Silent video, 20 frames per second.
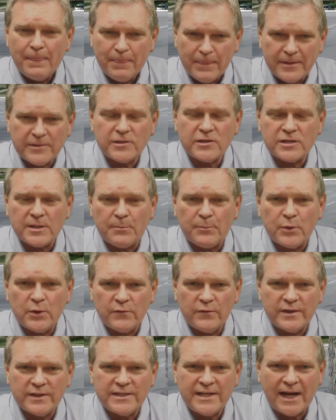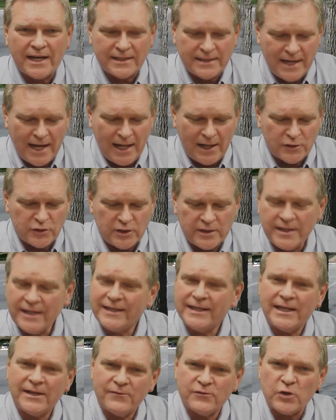This is a proven technology
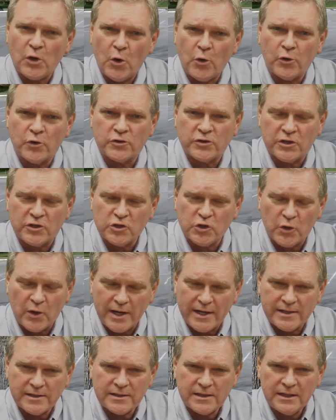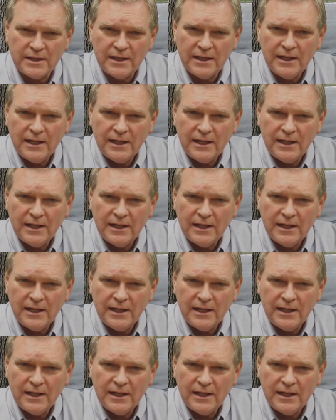that gives owners a choice.